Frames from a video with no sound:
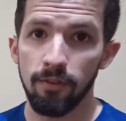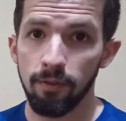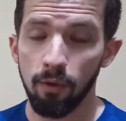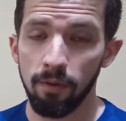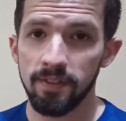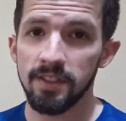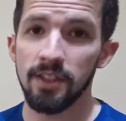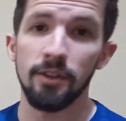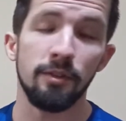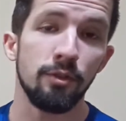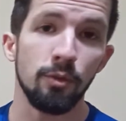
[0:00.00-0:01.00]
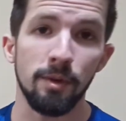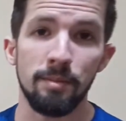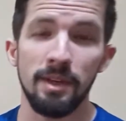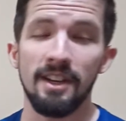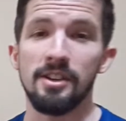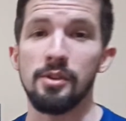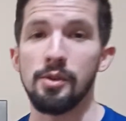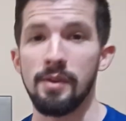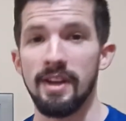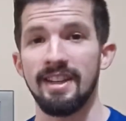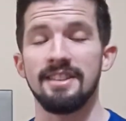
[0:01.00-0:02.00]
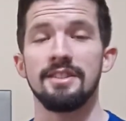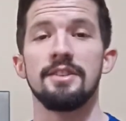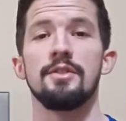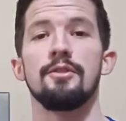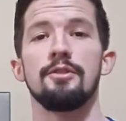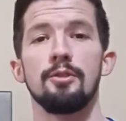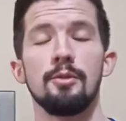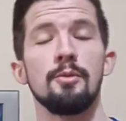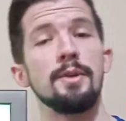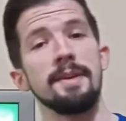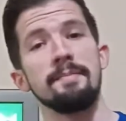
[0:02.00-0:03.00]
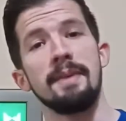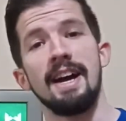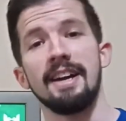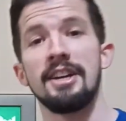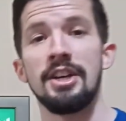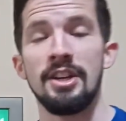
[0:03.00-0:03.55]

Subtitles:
4th skill, if you want to be a great full wing back,